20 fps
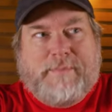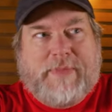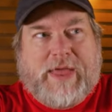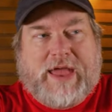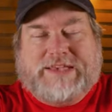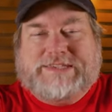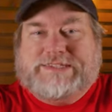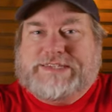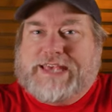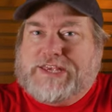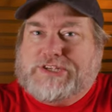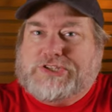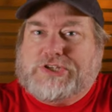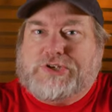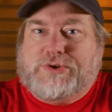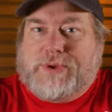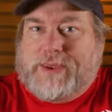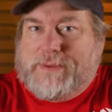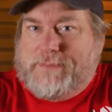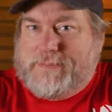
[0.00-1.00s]

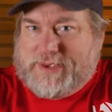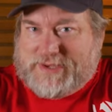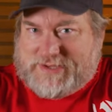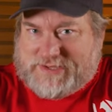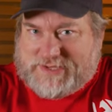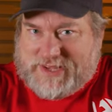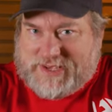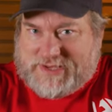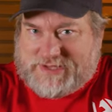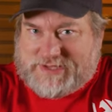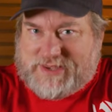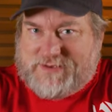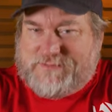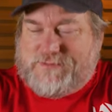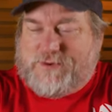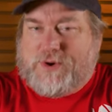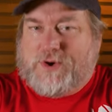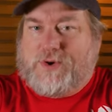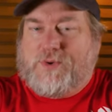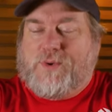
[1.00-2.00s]
accessory business
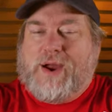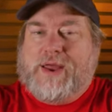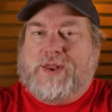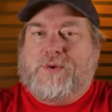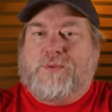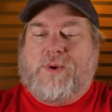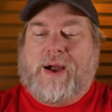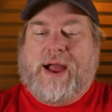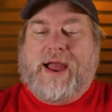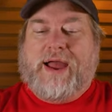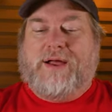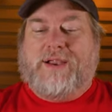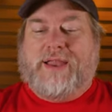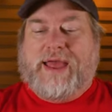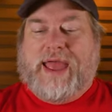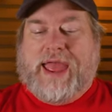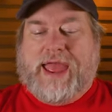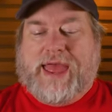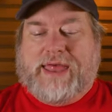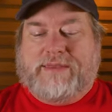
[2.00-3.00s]
for quite a while,
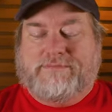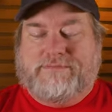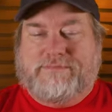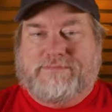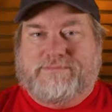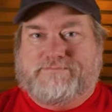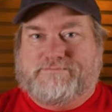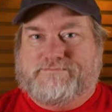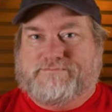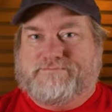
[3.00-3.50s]
and